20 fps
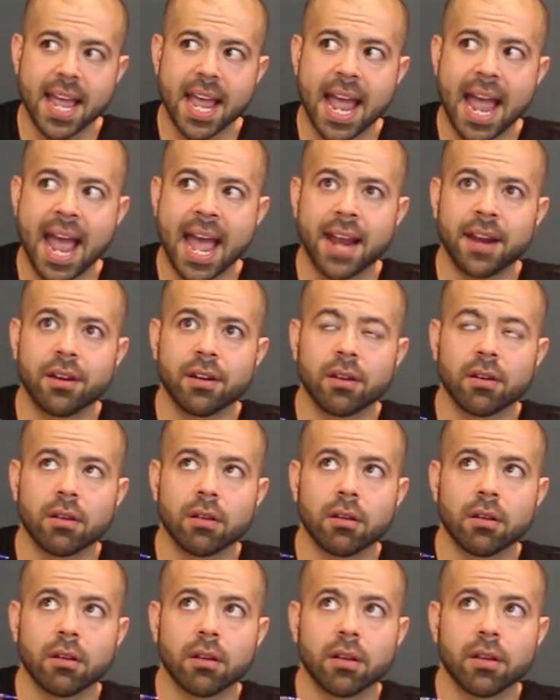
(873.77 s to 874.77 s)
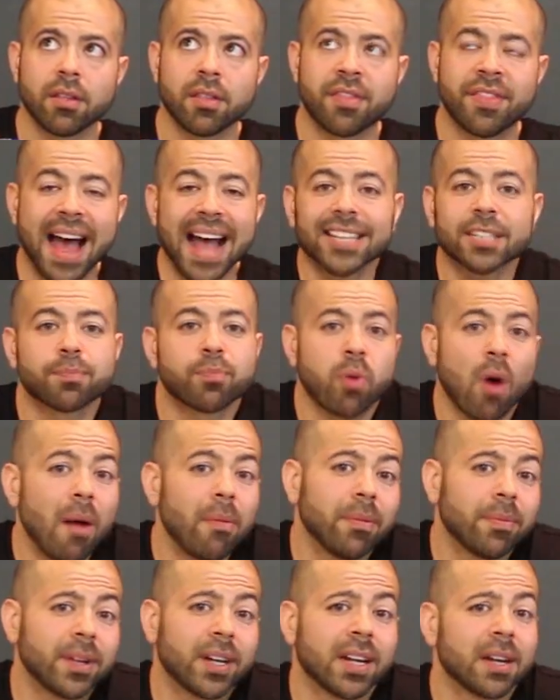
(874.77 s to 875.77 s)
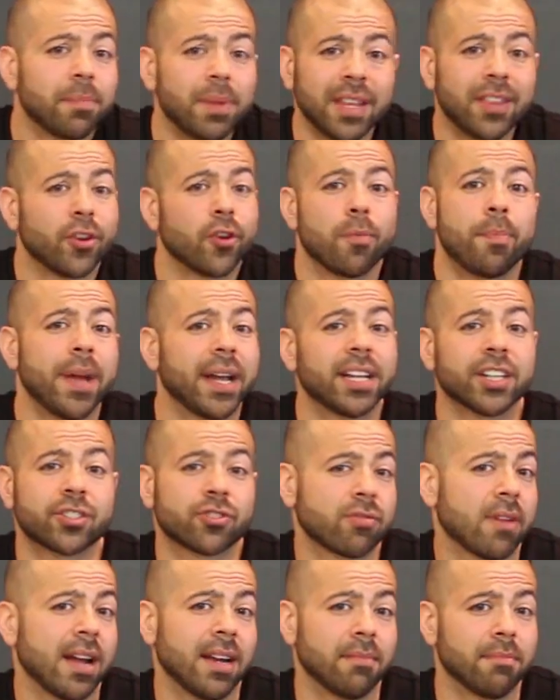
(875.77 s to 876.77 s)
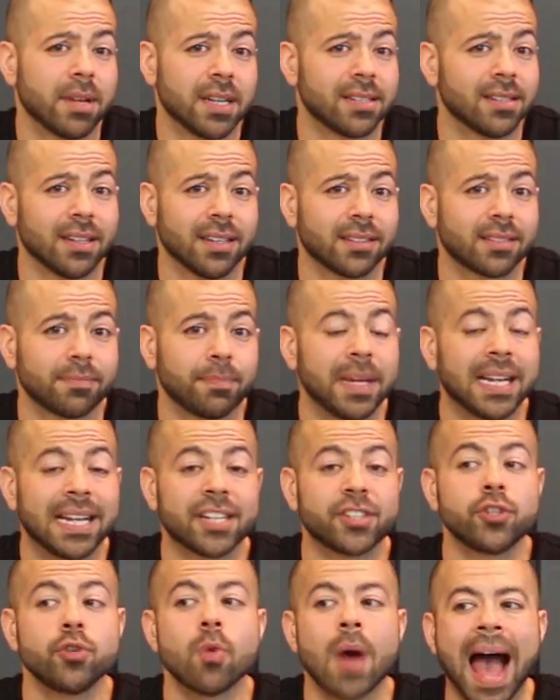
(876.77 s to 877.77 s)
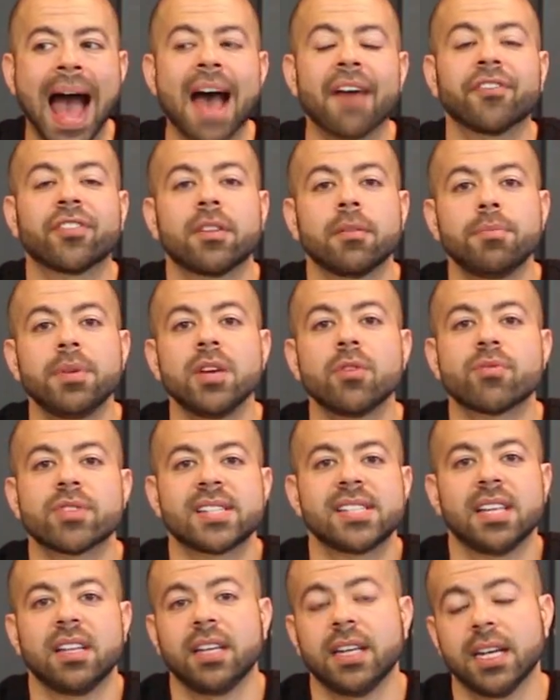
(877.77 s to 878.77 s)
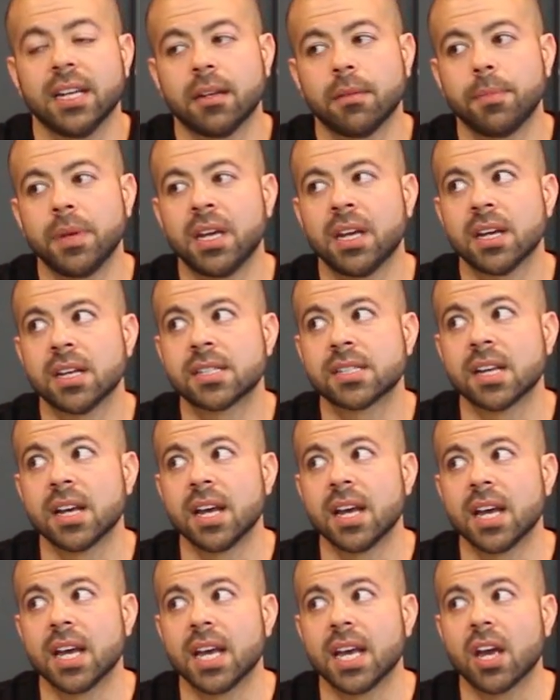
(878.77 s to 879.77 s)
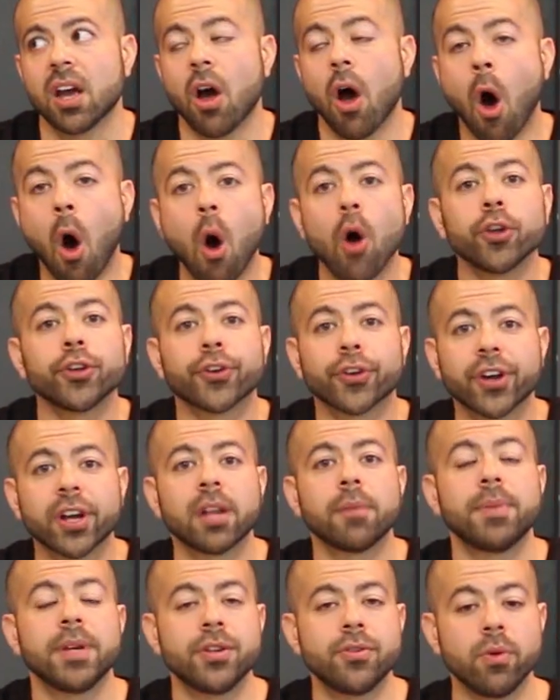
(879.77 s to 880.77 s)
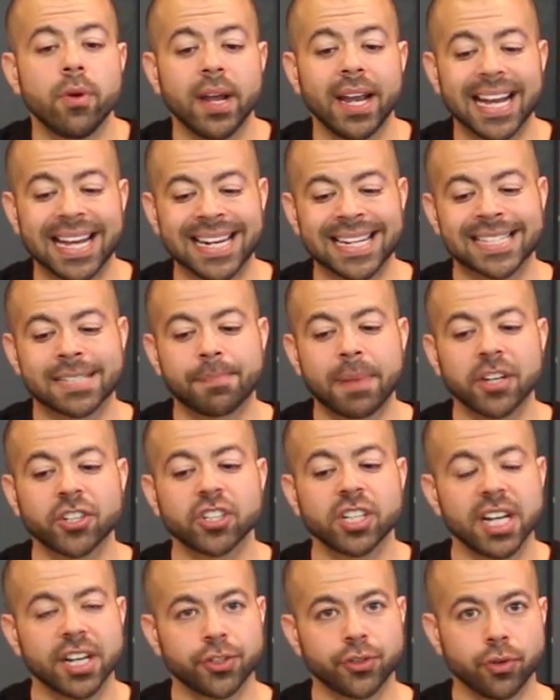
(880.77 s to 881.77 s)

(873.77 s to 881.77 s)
And that's probably going to be your biggest trait in business, because you have to be resilient, because all you're going to be doing, and especially as